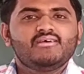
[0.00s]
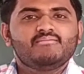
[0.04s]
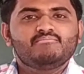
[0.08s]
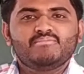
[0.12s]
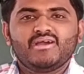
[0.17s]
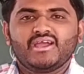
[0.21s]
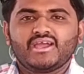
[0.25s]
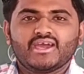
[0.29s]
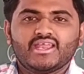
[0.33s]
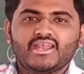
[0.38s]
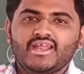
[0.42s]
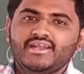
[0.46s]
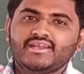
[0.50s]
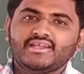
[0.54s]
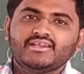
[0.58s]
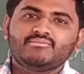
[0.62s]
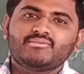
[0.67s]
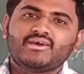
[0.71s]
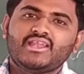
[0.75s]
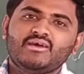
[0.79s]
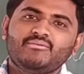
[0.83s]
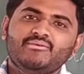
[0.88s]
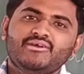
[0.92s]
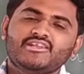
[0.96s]
Bacalite and
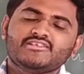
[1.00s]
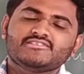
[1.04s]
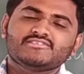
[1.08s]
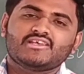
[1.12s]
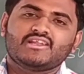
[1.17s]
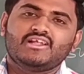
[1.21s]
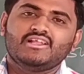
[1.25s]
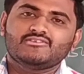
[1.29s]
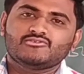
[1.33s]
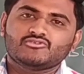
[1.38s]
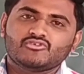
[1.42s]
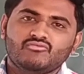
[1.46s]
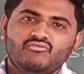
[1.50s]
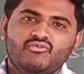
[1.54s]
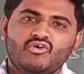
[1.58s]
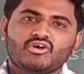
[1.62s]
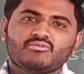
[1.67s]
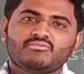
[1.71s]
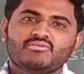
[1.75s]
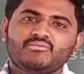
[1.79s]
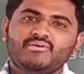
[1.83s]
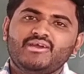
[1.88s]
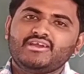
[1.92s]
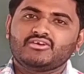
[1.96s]
melamine are also
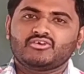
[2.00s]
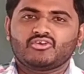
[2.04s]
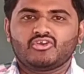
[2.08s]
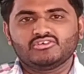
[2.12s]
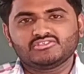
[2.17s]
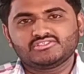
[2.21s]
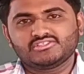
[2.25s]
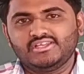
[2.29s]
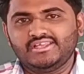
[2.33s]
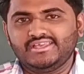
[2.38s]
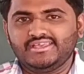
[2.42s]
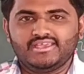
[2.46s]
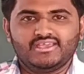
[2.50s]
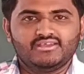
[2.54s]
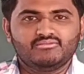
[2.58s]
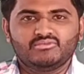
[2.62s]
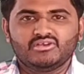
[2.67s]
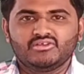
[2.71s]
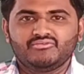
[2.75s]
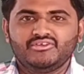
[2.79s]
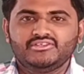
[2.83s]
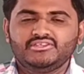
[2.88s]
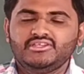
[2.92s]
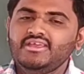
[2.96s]
formed by cross-linking
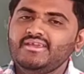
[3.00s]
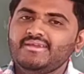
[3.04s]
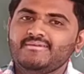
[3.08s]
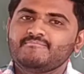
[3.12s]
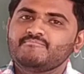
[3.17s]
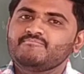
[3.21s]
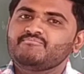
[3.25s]
between the